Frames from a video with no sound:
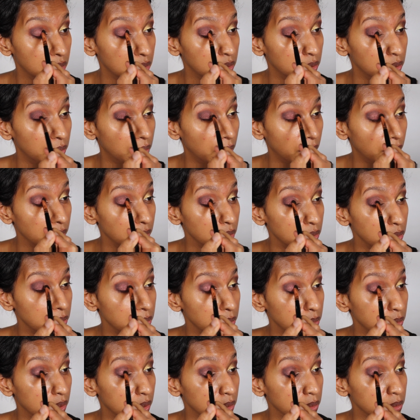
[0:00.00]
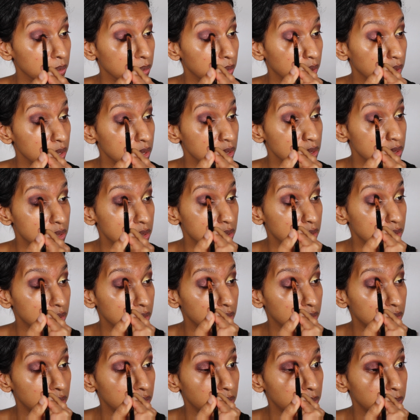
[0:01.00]
not do otherwise.
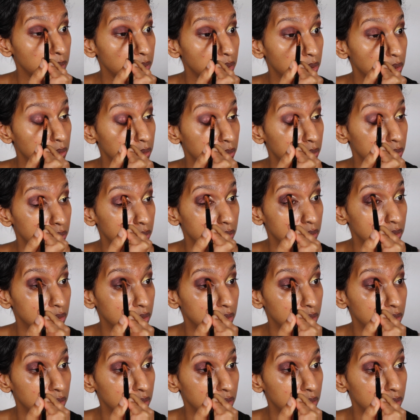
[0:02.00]
Here we go.